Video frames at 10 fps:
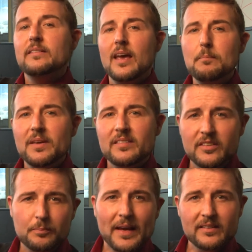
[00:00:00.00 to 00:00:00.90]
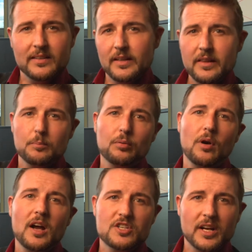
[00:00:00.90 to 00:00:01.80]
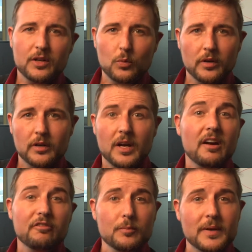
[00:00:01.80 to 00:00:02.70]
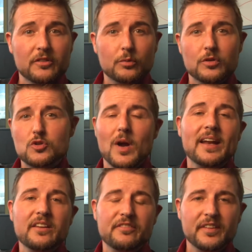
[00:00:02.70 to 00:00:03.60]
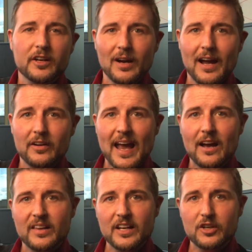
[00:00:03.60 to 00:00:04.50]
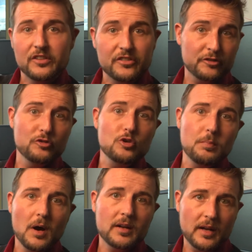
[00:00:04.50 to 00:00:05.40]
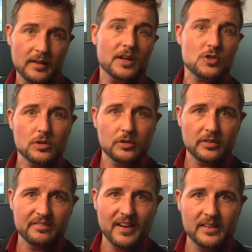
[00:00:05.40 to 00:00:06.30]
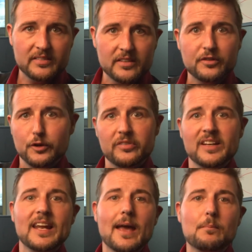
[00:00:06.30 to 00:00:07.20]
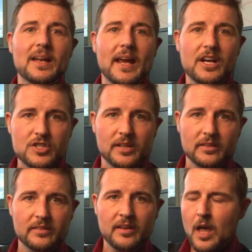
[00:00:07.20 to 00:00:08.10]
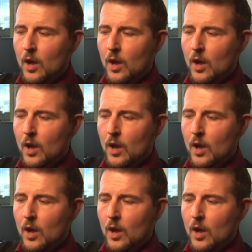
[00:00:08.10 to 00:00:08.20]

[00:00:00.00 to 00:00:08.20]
Tempest is basically the project where governments were trying to figure out how they could snoop on electrical devices using emanations,